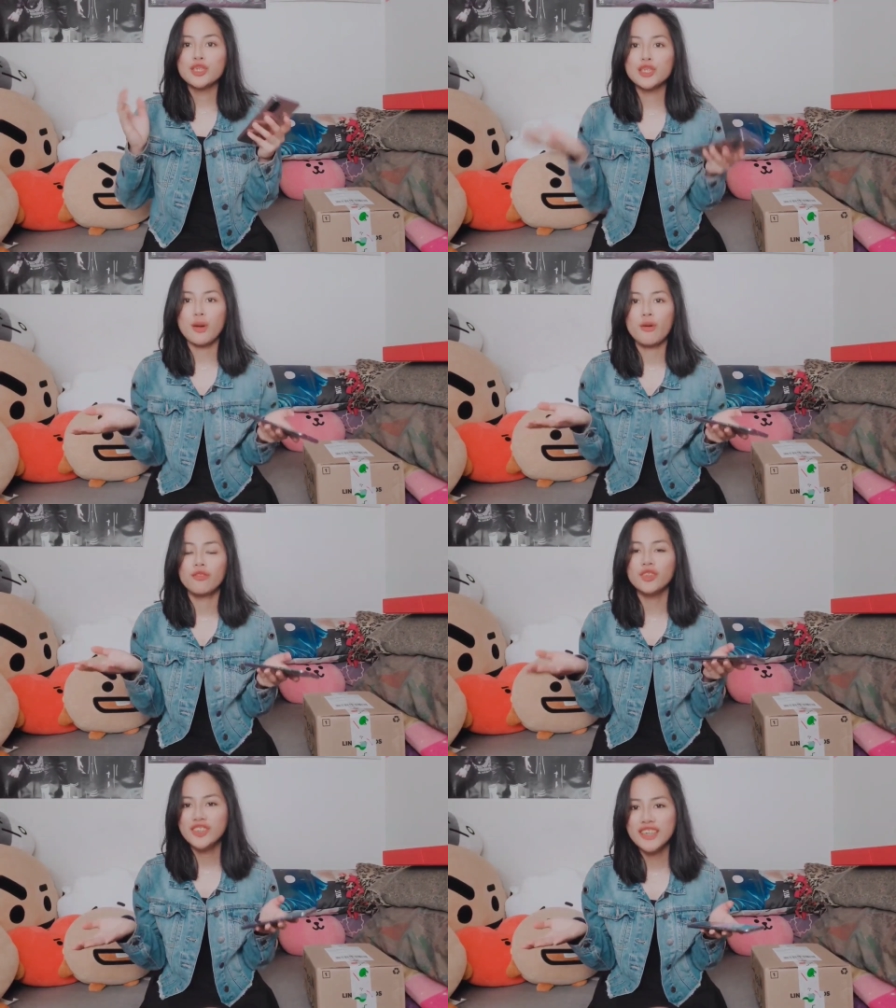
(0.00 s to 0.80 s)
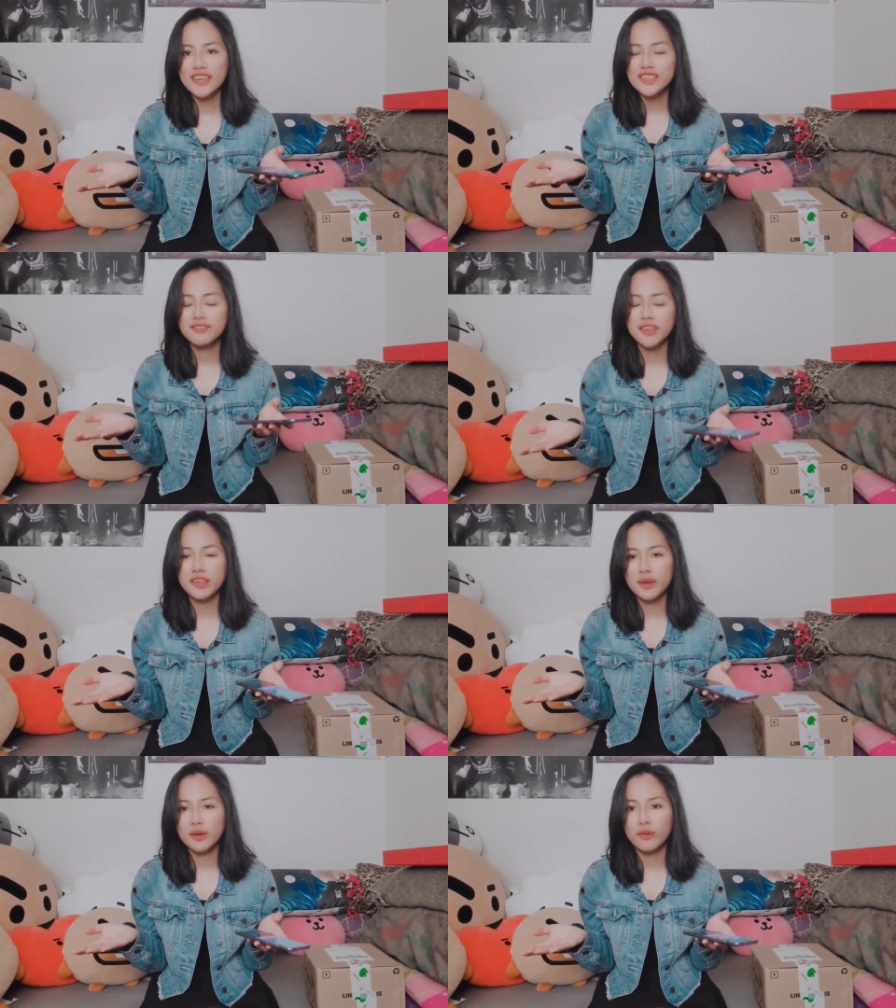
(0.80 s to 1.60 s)
So for today's
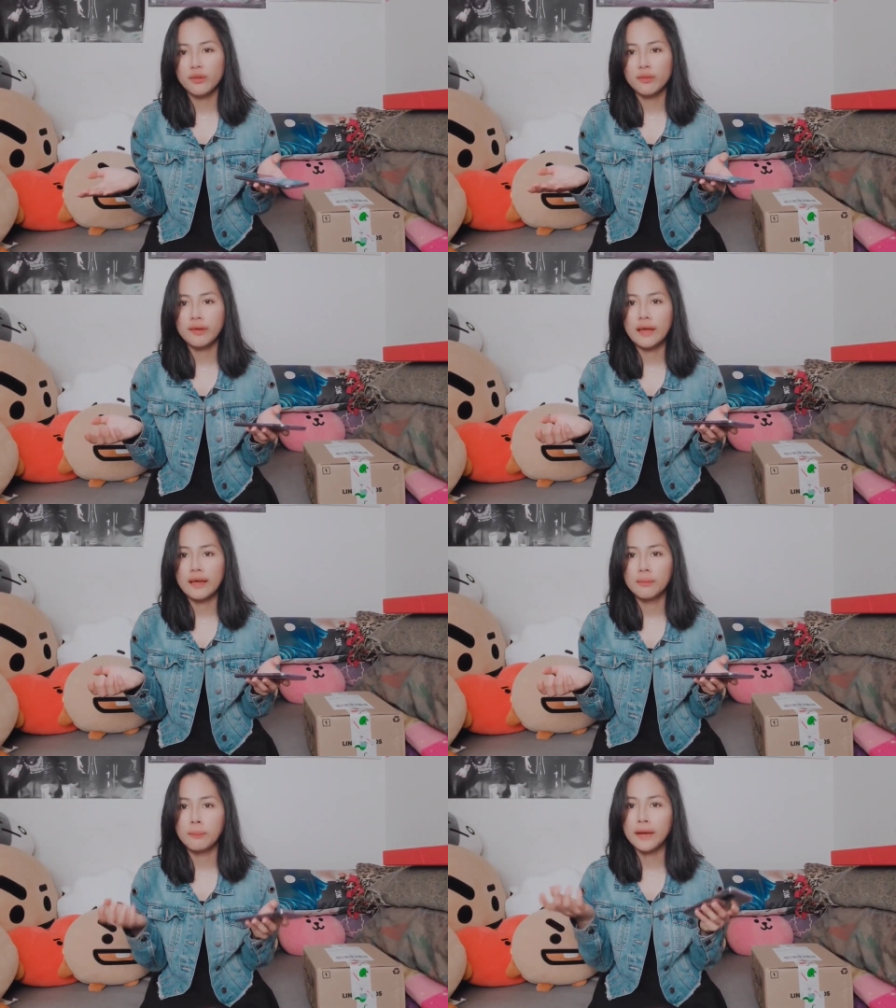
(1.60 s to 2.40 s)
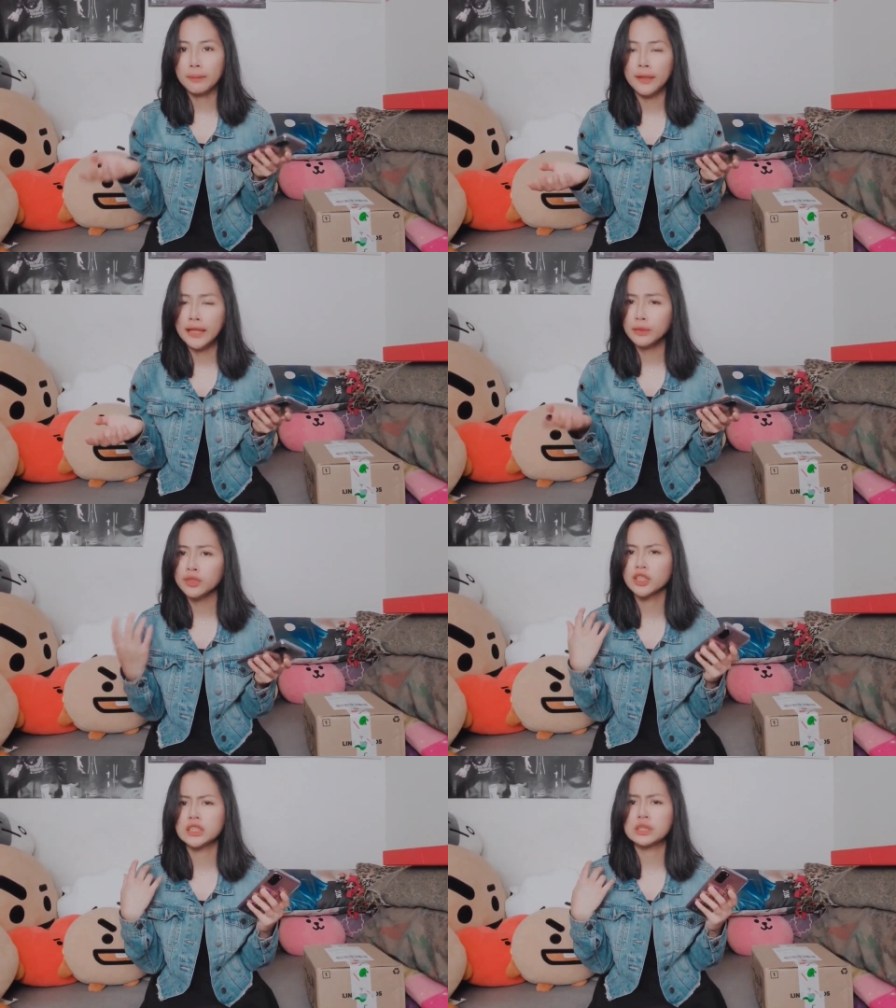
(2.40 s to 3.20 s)
video, my plan
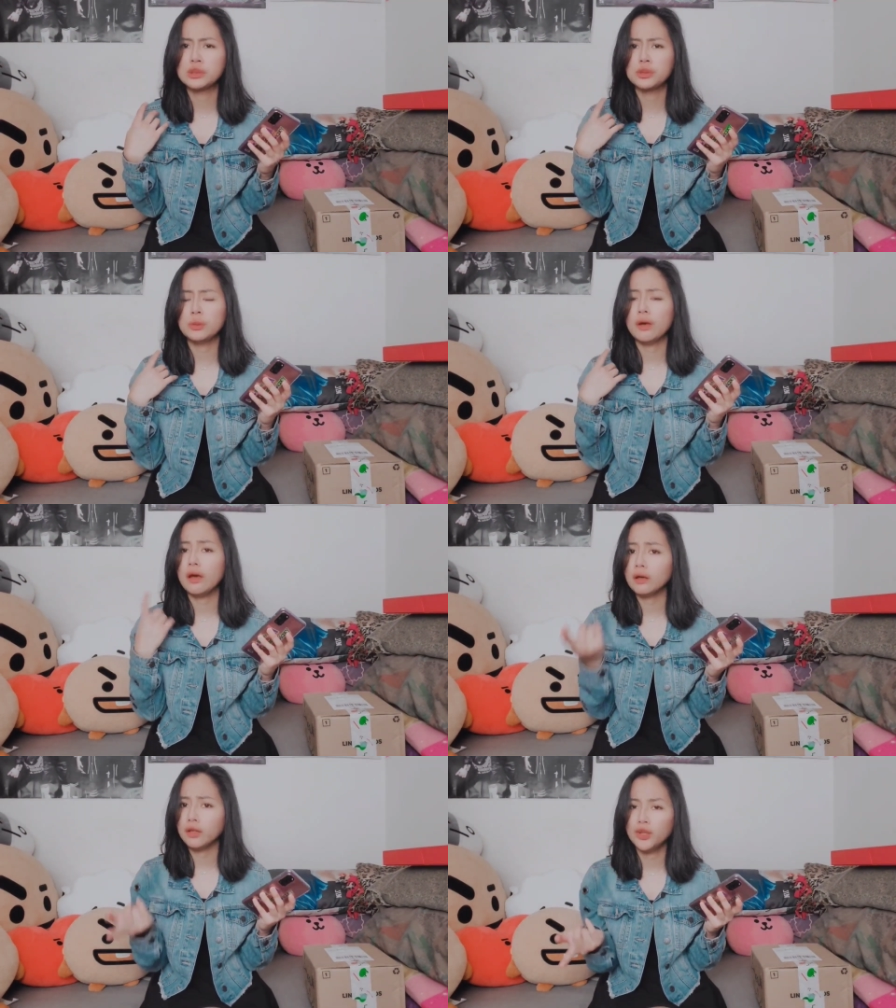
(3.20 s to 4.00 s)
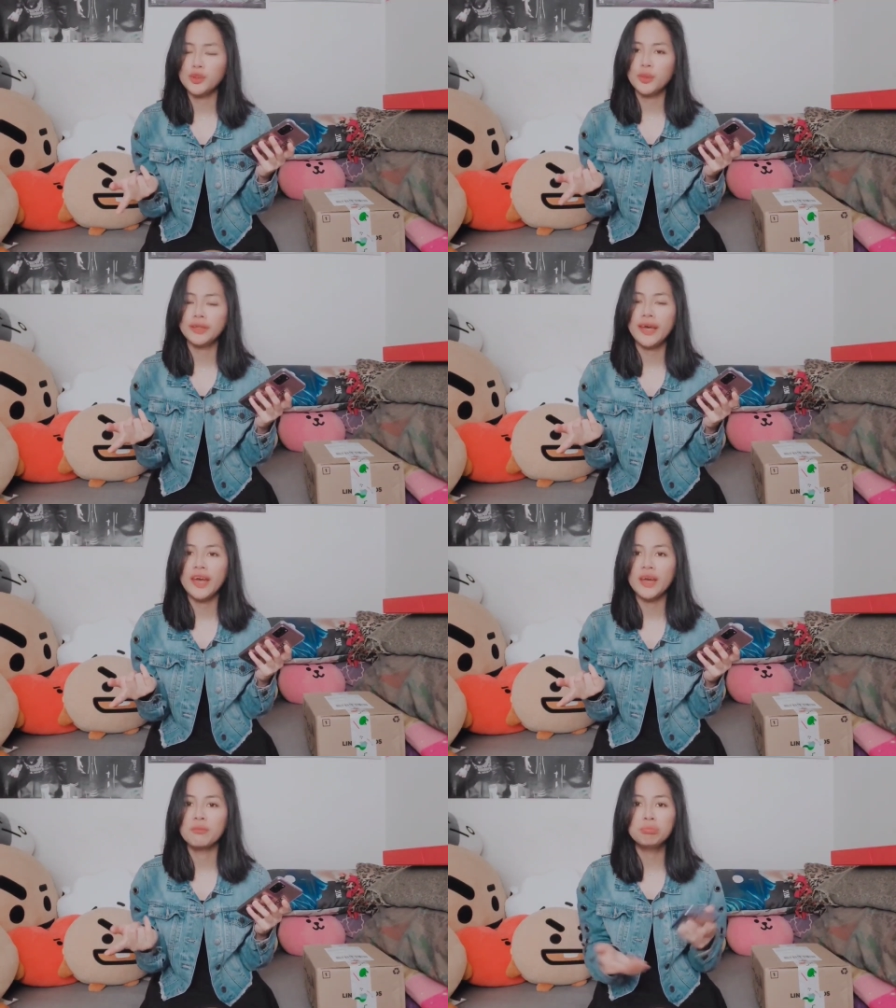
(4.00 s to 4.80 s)
was just to do a
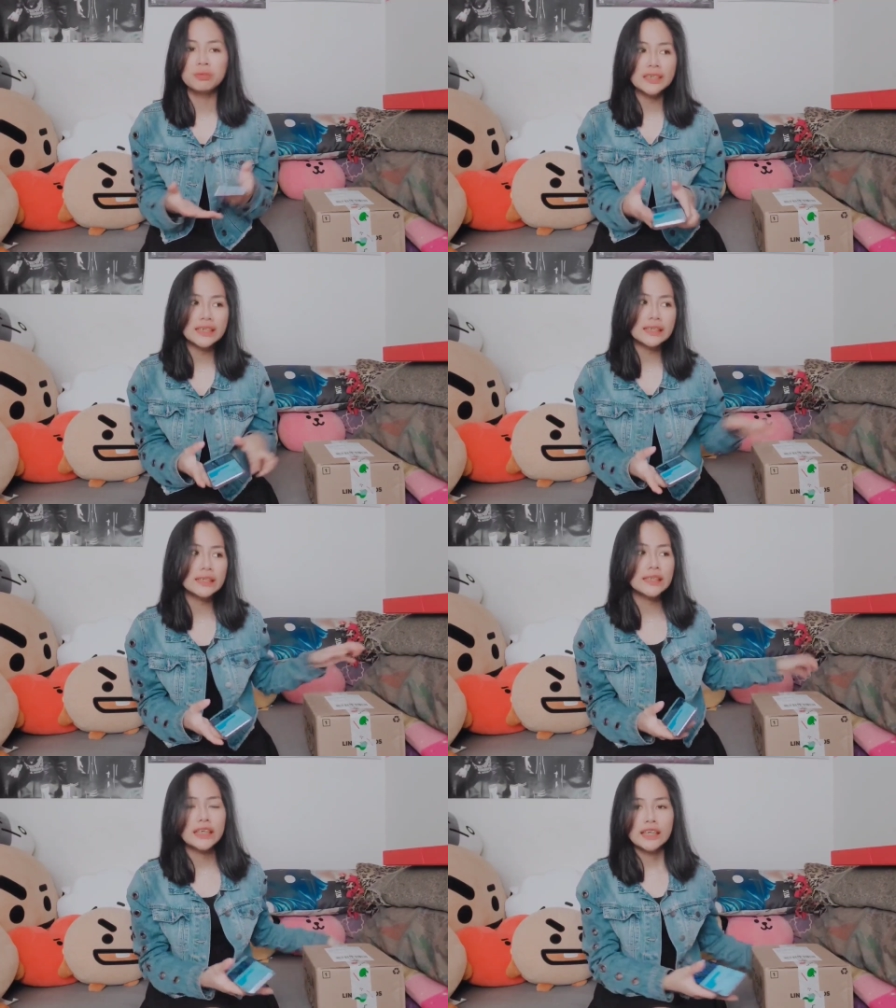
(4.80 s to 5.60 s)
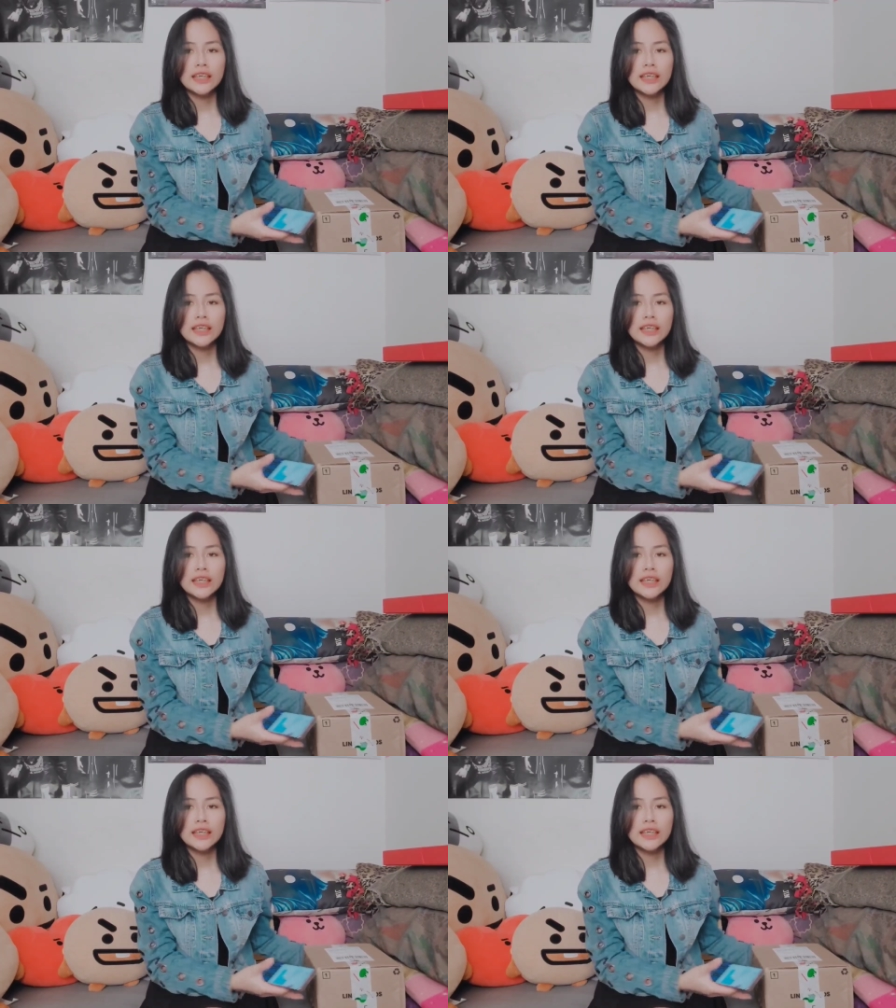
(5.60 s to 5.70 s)
Q&A, but